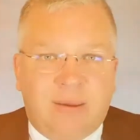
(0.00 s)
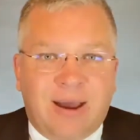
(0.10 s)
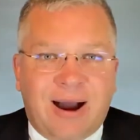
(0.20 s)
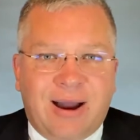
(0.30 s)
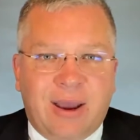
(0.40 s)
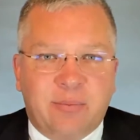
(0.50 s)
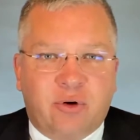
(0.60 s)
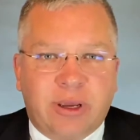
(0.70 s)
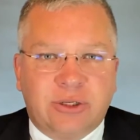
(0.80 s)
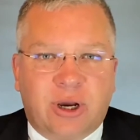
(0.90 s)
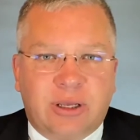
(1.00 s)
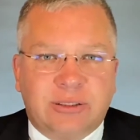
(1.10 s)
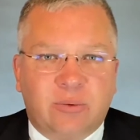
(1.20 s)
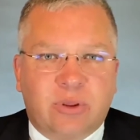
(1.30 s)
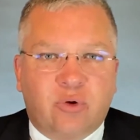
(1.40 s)
Hi, I'm Craig
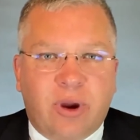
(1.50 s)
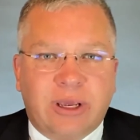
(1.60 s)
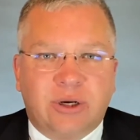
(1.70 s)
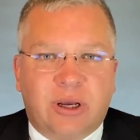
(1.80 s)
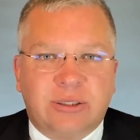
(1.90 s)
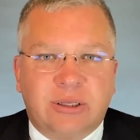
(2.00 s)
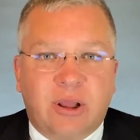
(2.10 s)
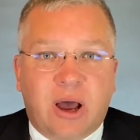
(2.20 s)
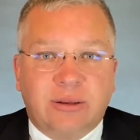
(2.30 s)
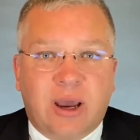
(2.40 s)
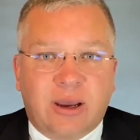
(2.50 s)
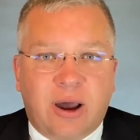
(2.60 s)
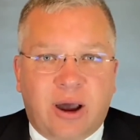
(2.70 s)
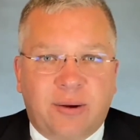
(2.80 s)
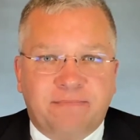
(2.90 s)
Johnson with
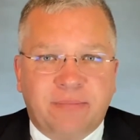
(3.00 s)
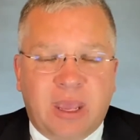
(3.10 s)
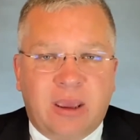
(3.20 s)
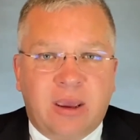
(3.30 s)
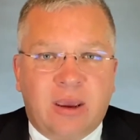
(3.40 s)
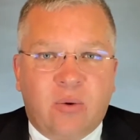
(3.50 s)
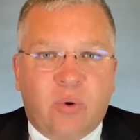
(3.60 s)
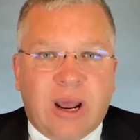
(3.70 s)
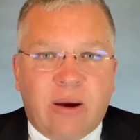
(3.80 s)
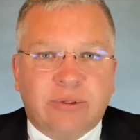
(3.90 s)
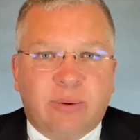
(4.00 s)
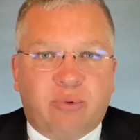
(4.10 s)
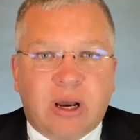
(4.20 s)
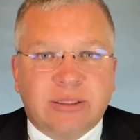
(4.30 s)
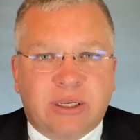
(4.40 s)
CraigJohnsonLaw.com. When I was a
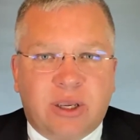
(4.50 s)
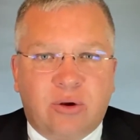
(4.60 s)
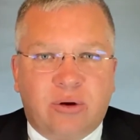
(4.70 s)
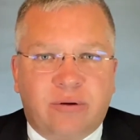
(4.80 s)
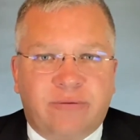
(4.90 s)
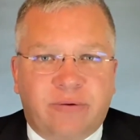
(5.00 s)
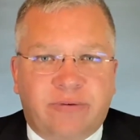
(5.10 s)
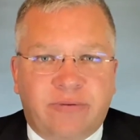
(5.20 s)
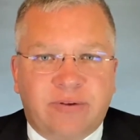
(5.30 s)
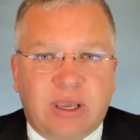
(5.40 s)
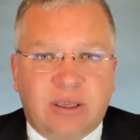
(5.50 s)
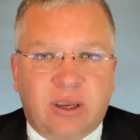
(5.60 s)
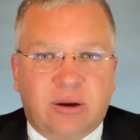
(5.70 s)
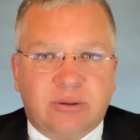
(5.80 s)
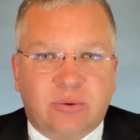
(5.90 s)
prosecutor for 15
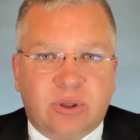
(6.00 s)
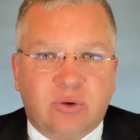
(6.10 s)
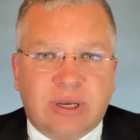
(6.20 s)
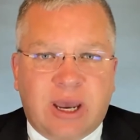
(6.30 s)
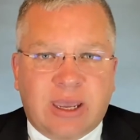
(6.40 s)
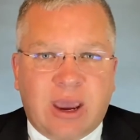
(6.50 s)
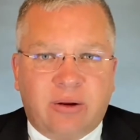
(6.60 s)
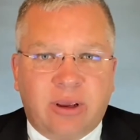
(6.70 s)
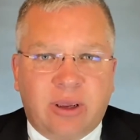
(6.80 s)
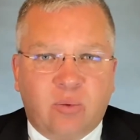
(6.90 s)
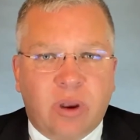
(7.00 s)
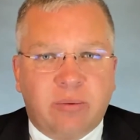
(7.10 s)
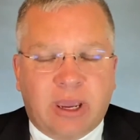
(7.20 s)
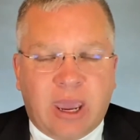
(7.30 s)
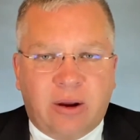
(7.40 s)
years with Utah County and
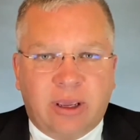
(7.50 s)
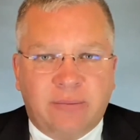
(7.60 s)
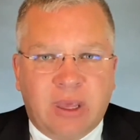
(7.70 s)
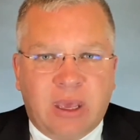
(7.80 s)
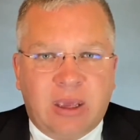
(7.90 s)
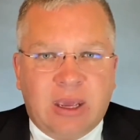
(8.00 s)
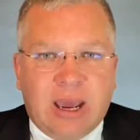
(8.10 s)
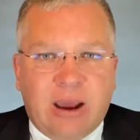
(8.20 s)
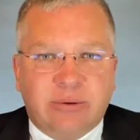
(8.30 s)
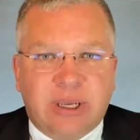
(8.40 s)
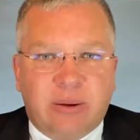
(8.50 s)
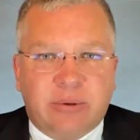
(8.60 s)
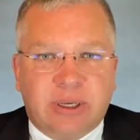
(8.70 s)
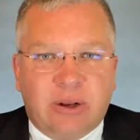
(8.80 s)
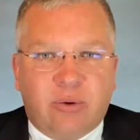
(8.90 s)
Weber County, I was able
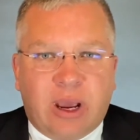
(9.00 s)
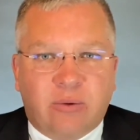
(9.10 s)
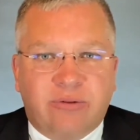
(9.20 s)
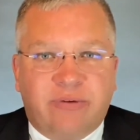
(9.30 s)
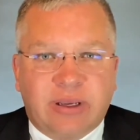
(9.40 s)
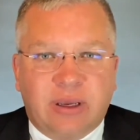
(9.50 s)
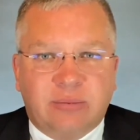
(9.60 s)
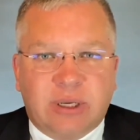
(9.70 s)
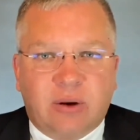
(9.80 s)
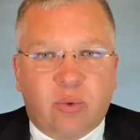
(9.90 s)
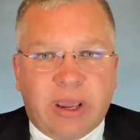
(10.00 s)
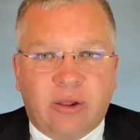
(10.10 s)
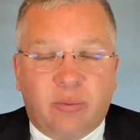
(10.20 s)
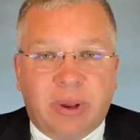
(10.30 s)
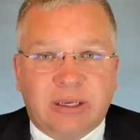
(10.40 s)
to interact with victims on a
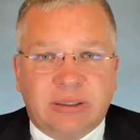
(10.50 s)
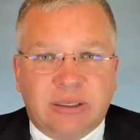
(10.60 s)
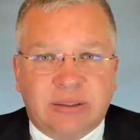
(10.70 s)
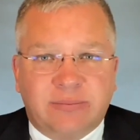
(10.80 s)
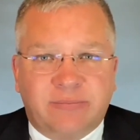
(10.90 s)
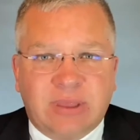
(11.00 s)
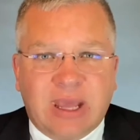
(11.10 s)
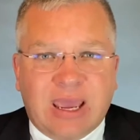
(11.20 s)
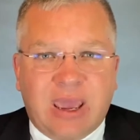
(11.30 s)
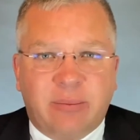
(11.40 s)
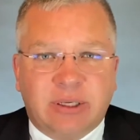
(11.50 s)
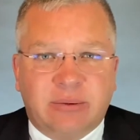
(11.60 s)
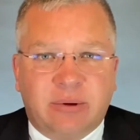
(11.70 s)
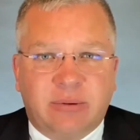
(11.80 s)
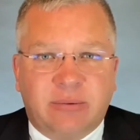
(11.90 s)
regular basis. That gave me
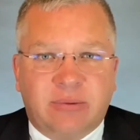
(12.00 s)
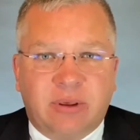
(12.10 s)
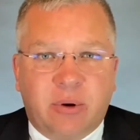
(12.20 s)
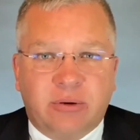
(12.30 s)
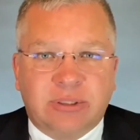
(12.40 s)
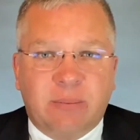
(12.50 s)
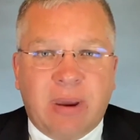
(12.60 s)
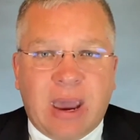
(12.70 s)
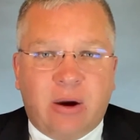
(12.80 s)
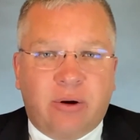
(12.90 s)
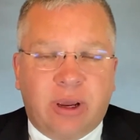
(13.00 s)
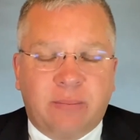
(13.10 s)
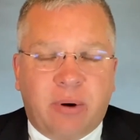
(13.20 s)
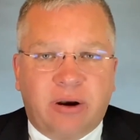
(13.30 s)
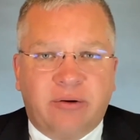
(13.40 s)
some of the most empowering
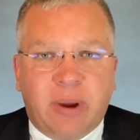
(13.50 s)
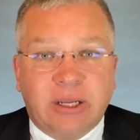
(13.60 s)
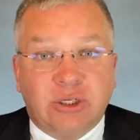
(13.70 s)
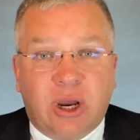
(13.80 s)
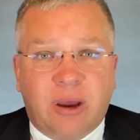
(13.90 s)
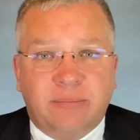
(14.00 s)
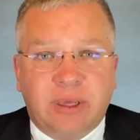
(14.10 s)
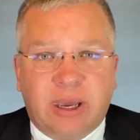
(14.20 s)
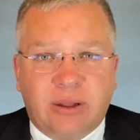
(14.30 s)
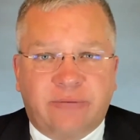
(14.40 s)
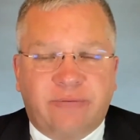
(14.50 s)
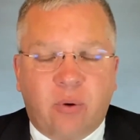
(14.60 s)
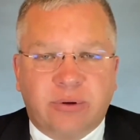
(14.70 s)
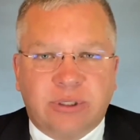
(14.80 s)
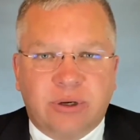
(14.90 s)
part of my job that I look
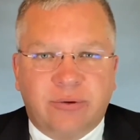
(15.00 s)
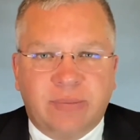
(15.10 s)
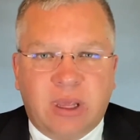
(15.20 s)
forward to.